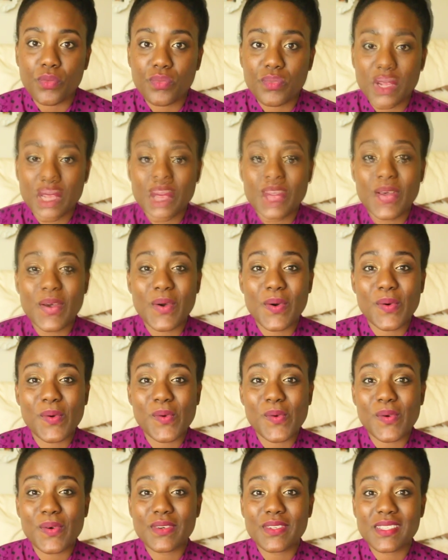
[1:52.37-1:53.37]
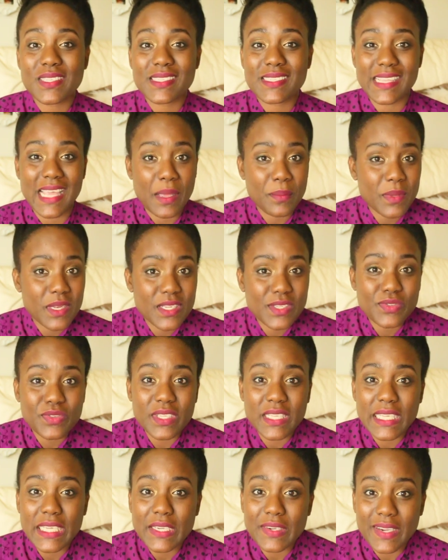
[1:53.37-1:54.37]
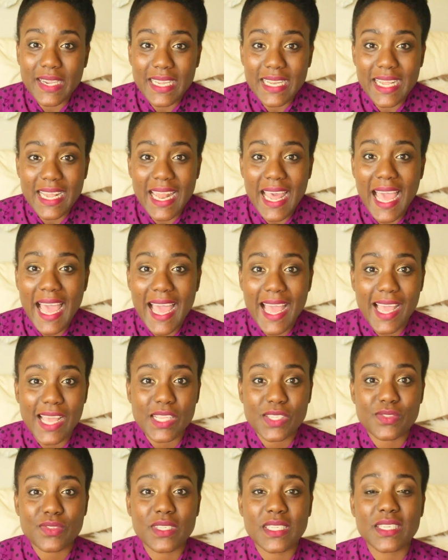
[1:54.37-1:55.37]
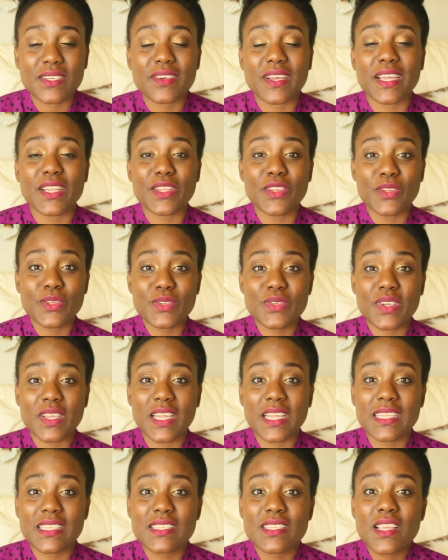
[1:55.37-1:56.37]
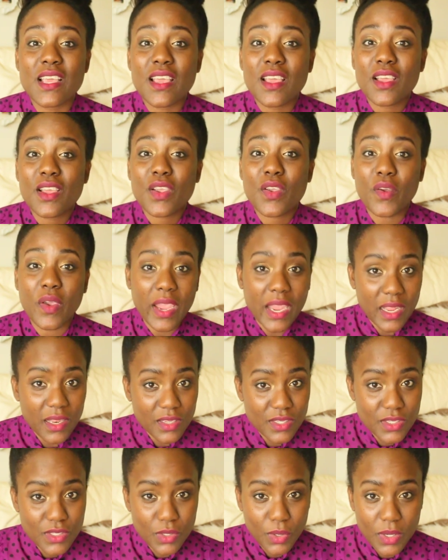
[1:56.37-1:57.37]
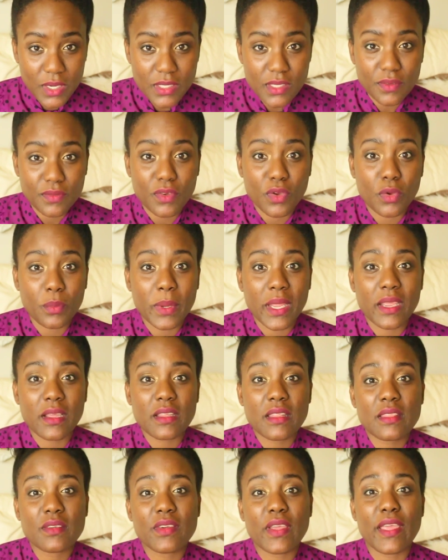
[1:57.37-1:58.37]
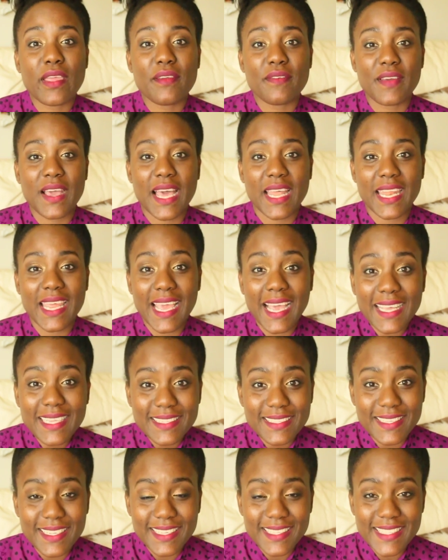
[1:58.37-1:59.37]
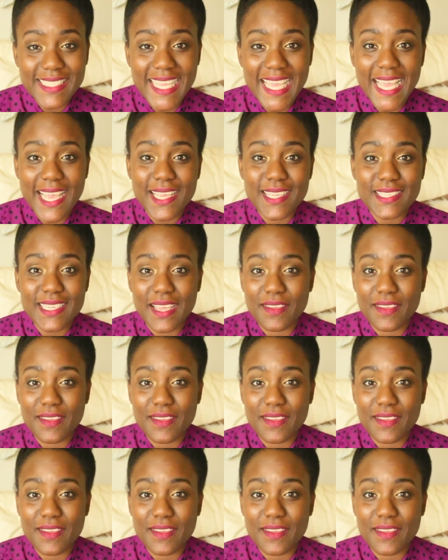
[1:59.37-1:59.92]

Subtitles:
rich. So salmon is really great. It has really great nutrients, great source of omega-3 fatty acids, and